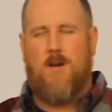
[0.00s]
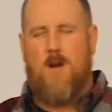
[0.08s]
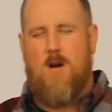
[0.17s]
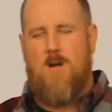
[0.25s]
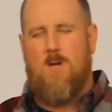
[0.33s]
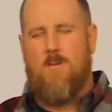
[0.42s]
look
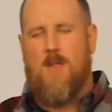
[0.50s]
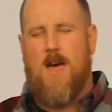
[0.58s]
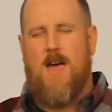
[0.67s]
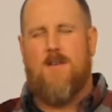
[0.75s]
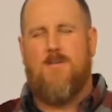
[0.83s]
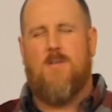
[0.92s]
at our own
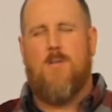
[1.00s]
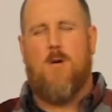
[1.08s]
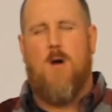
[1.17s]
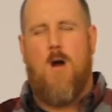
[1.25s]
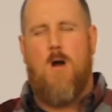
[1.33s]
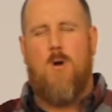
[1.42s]
lives and
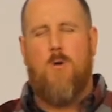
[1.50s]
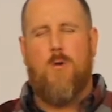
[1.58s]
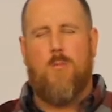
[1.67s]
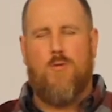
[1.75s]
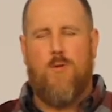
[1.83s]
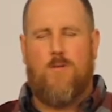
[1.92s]
our
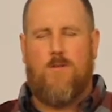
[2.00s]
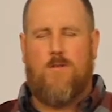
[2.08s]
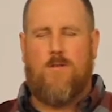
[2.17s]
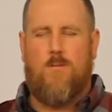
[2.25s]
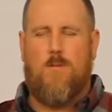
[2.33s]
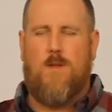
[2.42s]
own
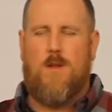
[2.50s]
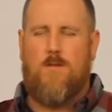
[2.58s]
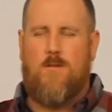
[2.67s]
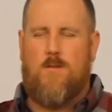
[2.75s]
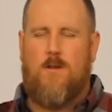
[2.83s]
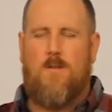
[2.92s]
approaches to
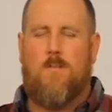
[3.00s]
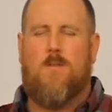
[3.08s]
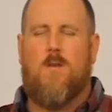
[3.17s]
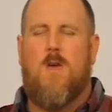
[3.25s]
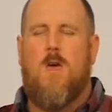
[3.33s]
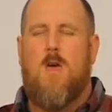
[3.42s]

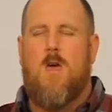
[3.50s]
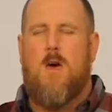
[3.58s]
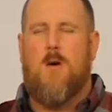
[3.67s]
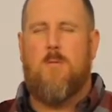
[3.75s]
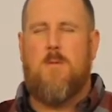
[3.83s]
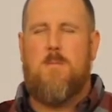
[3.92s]
relationships.
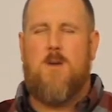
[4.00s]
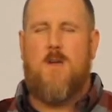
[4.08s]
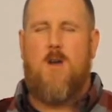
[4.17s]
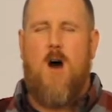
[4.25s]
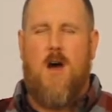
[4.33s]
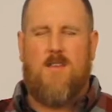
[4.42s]
We'd
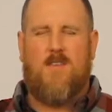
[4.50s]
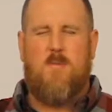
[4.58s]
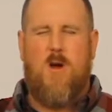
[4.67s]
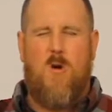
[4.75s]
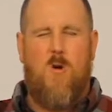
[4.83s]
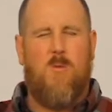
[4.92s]
be honest
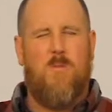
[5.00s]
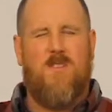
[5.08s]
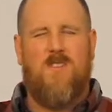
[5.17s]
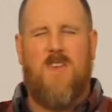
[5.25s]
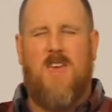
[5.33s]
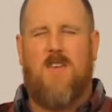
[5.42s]
about our own
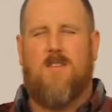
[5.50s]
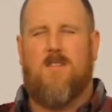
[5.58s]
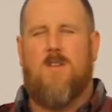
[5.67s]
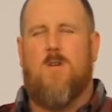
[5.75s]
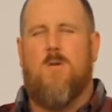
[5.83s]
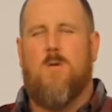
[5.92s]

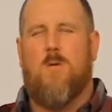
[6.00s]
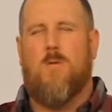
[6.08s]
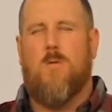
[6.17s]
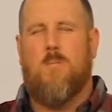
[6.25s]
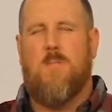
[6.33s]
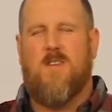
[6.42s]
mistakes, our
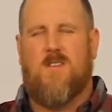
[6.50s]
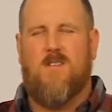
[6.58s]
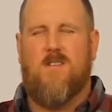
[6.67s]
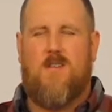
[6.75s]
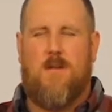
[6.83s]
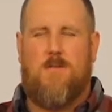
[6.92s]
own
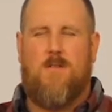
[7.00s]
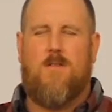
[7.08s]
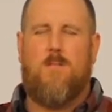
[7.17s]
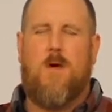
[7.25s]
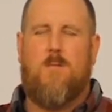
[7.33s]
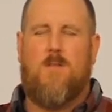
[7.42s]

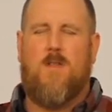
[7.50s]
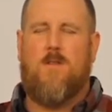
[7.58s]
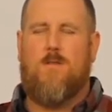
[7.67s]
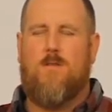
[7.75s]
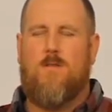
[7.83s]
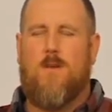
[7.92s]
misconceptions about
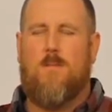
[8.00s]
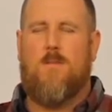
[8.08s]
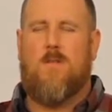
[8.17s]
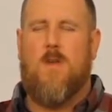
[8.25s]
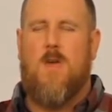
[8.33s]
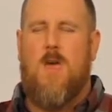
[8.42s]

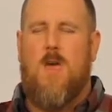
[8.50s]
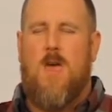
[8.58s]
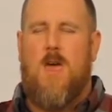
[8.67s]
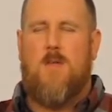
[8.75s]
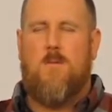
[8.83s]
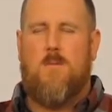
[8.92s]
relationships,
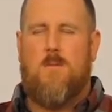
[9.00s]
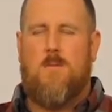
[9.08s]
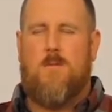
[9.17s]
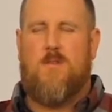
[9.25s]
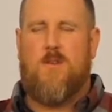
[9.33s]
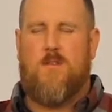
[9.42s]
and that
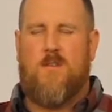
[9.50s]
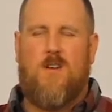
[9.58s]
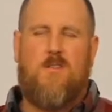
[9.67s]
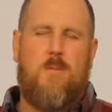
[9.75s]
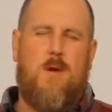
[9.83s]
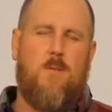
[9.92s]
we just
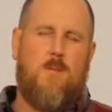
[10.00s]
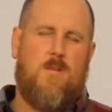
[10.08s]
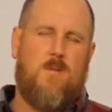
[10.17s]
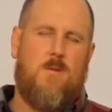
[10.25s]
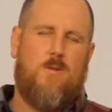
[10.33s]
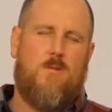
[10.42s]
touched by your
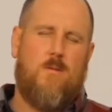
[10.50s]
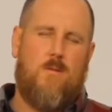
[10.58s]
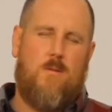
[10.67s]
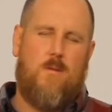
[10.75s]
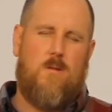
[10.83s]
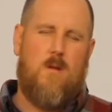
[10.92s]
wisdom and truth.
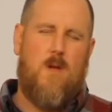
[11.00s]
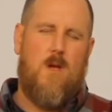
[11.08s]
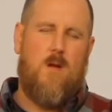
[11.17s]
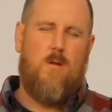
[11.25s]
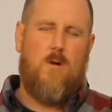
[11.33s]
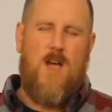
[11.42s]

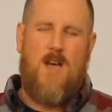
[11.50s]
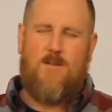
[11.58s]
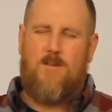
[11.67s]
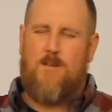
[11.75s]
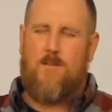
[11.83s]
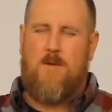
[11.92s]
Lord, I
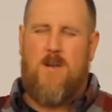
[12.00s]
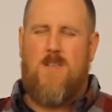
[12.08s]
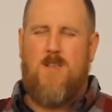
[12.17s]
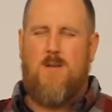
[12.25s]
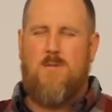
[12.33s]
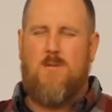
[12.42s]
also just pray
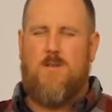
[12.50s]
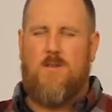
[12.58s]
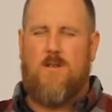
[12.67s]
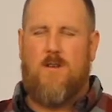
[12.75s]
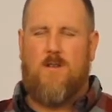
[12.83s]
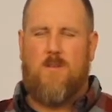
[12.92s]
that you would
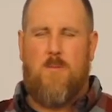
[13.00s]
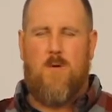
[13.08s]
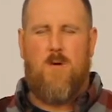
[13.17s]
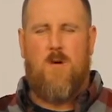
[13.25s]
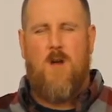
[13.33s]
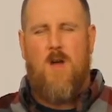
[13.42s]
just
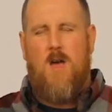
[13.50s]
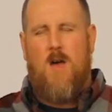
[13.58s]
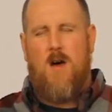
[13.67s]
spur